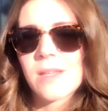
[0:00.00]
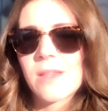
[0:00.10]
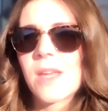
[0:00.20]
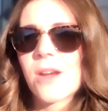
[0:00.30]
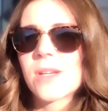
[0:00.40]

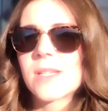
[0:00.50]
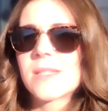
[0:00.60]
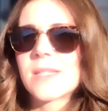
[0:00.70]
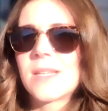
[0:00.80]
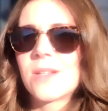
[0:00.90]
there
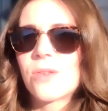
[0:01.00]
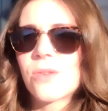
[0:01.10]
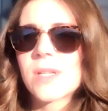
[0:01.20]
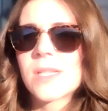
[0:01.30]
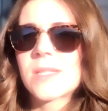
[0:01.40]
is an
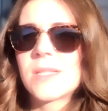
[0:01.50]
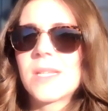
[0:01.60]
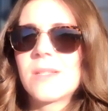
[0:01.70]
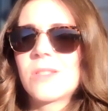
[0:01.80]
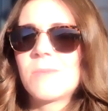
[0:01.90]
increased
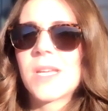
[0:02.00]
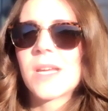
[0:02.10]
need to be